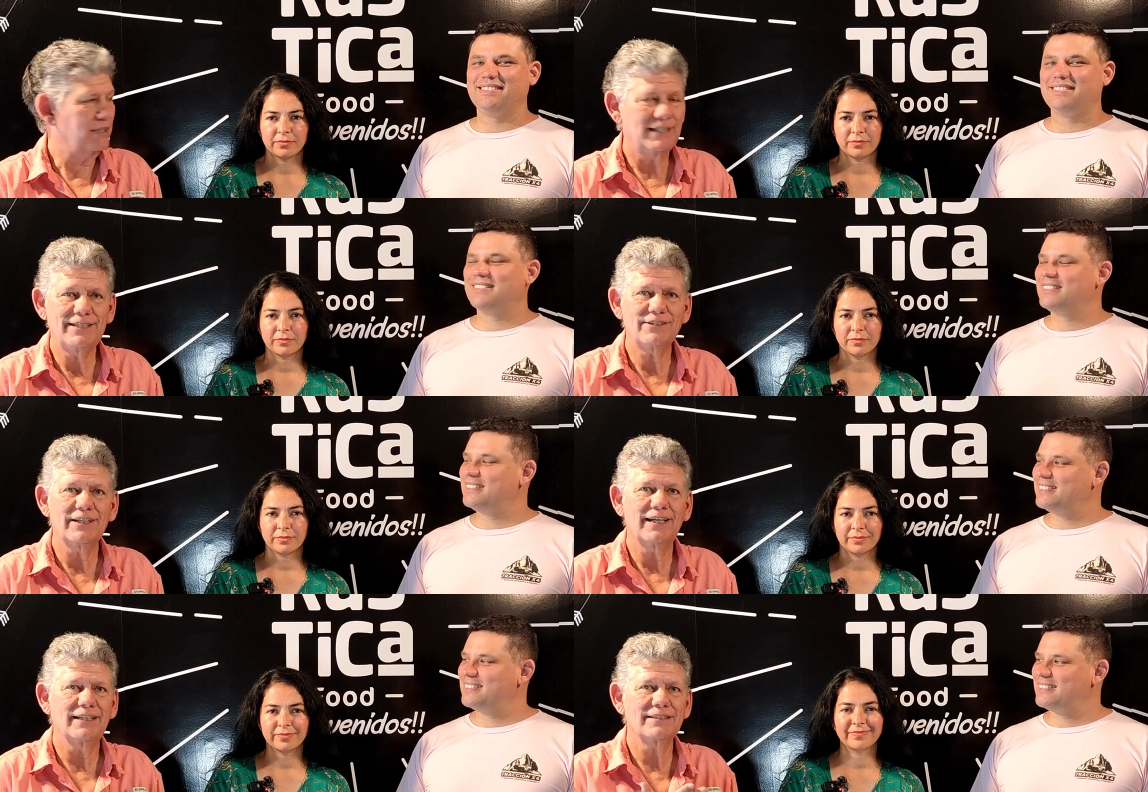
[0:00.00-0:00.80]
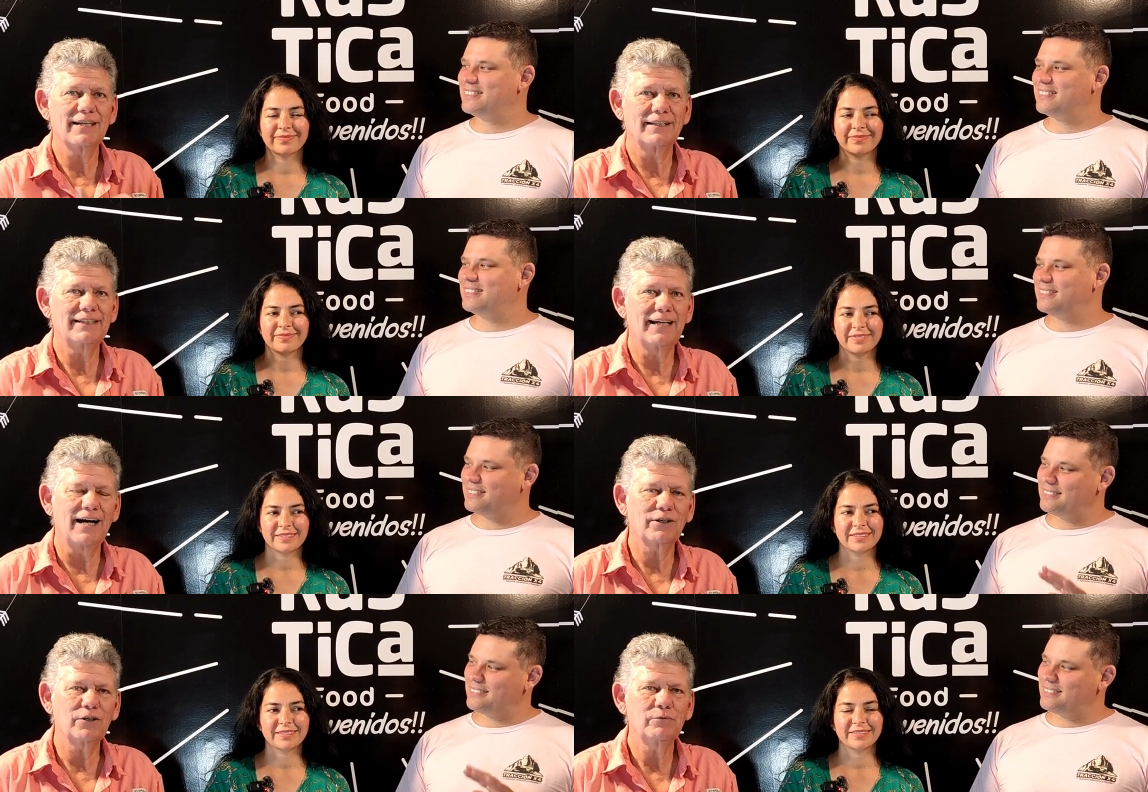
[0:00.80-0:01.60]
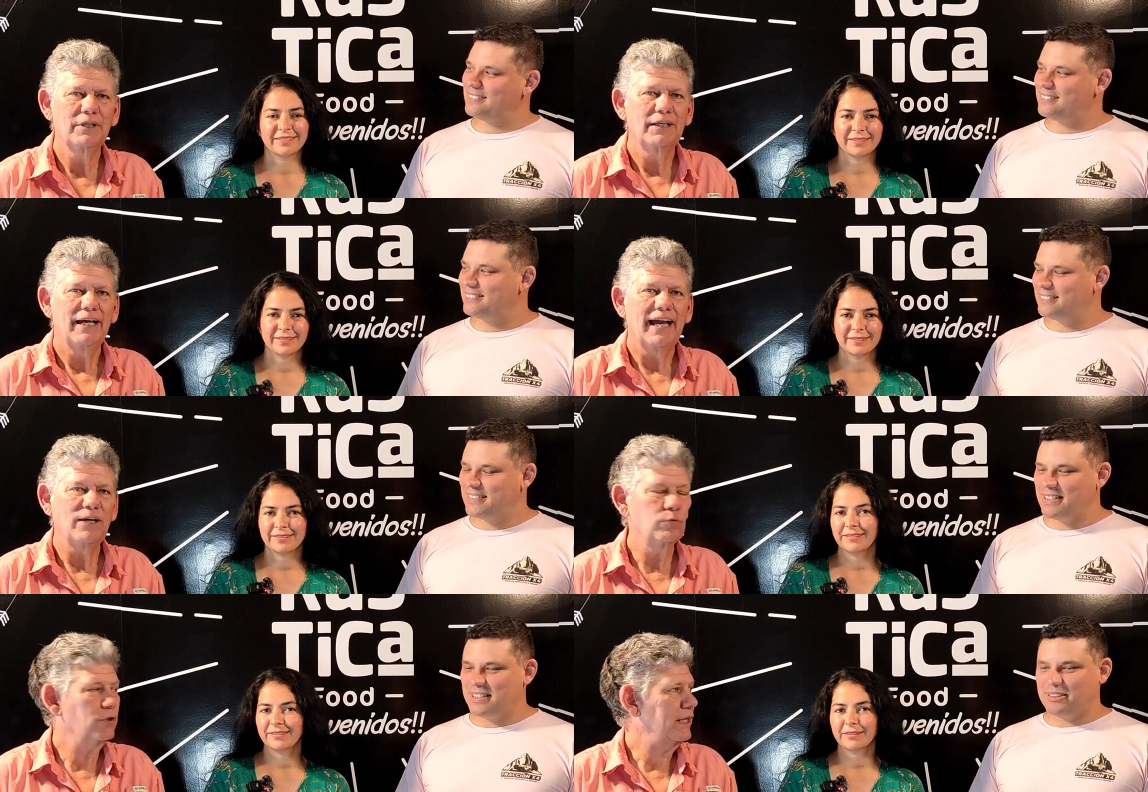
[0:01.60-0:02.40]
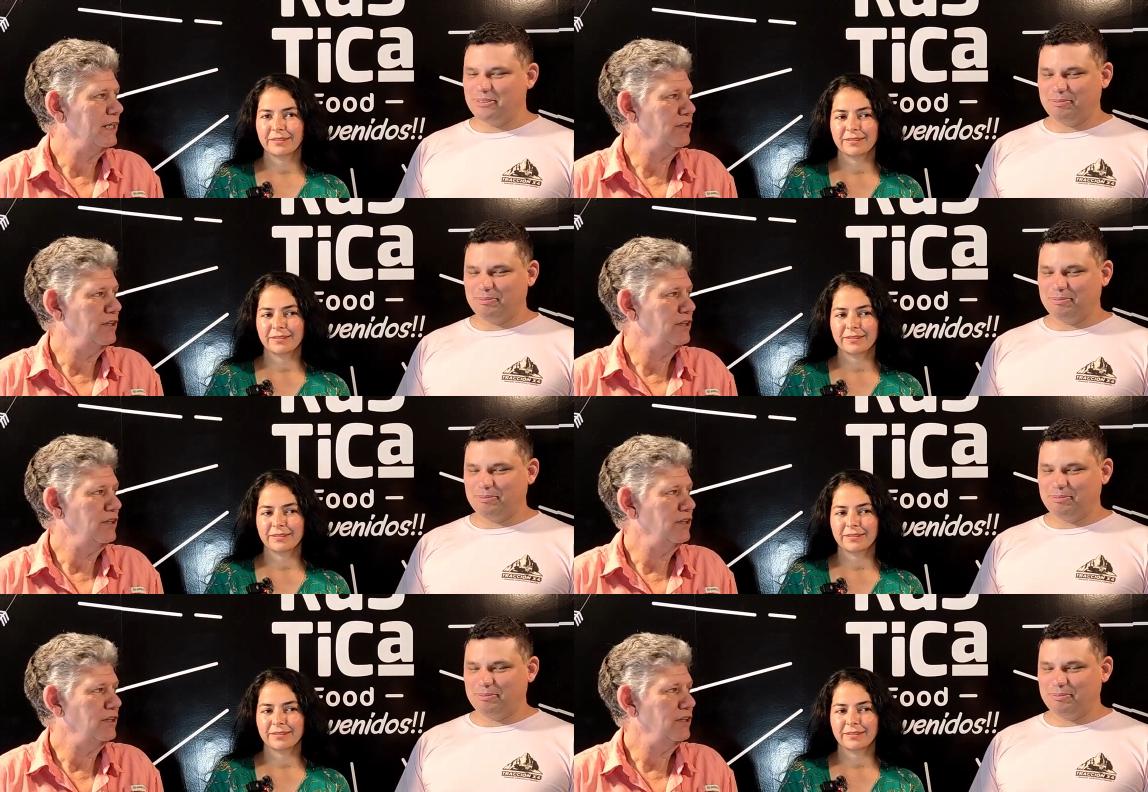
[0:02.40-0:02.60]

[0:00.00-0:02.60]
Speaker 1: Anita and Santiago, and we're